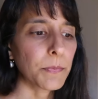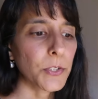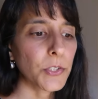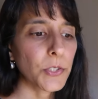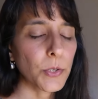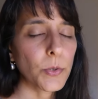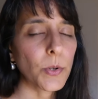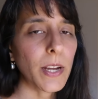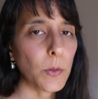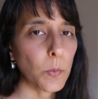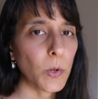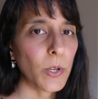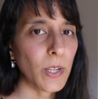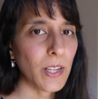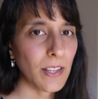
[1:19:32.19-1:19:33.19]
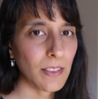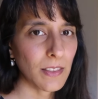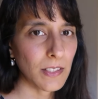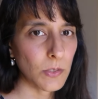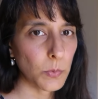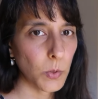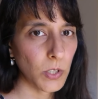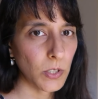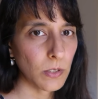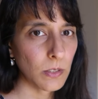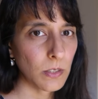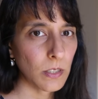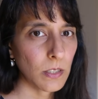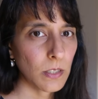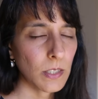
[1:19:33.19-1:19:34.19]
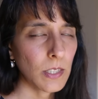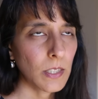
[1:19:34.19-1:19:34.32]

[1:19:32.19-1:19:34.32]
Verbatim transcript: to do great work in this world.